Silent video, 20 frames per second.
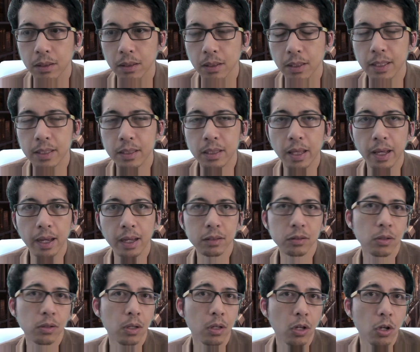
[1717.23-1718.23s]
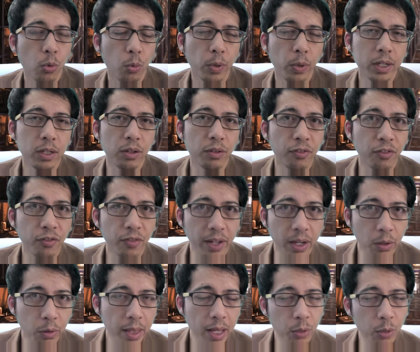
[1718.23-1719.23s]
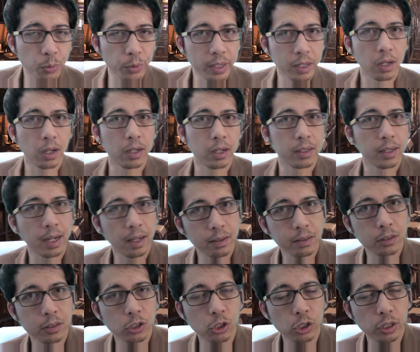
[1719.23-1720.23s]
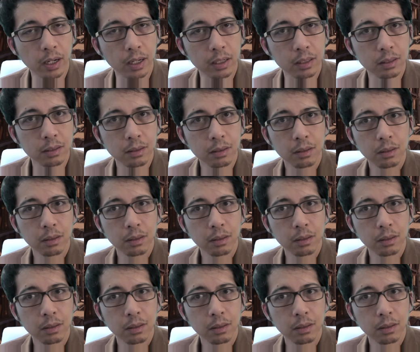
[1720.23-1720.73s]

is that when you fail that recall knowledge check,